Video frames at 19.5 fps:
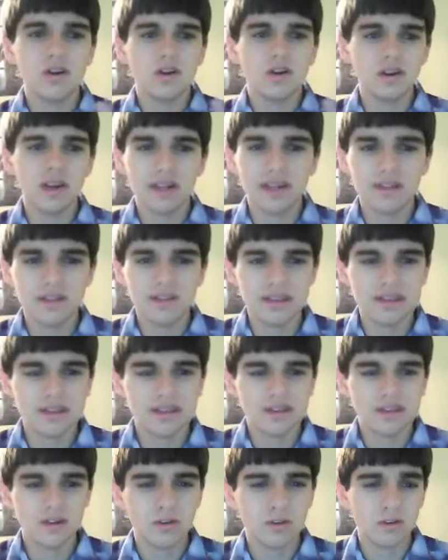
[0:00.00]
or any of that,
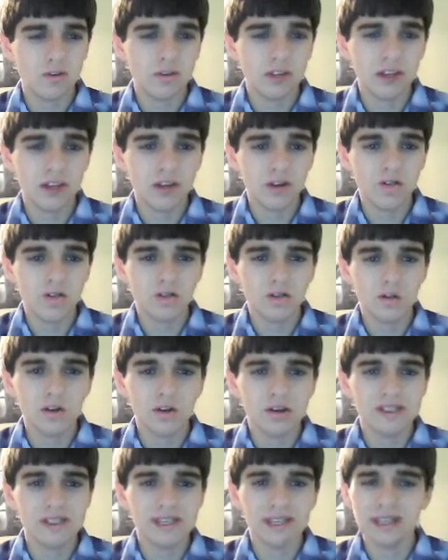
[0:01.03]
or the Air
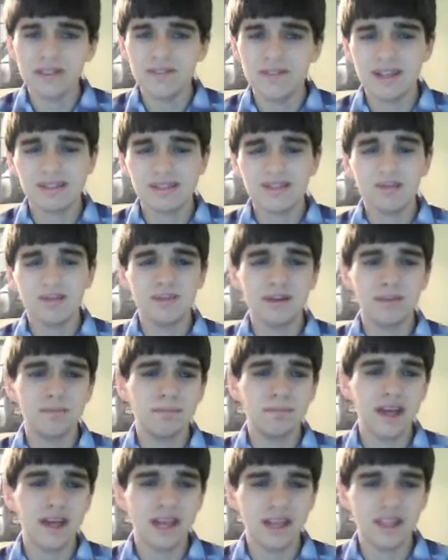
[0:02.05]
Force, any of that stuff in a
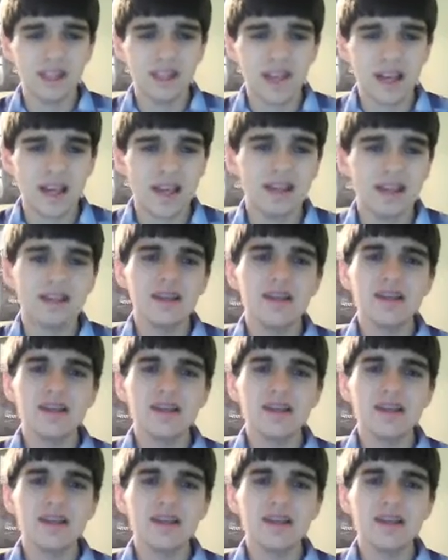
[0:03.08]
bad light.